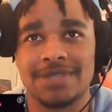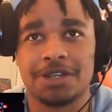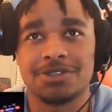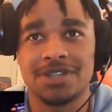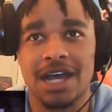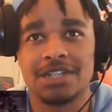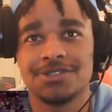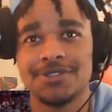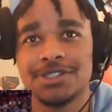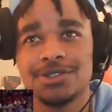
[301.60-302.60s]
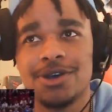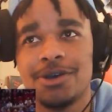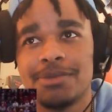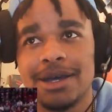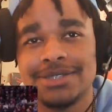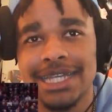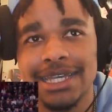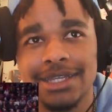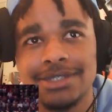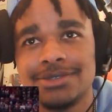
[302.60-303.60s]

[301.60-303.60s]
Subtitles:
That was a controversial call, but I'll take it.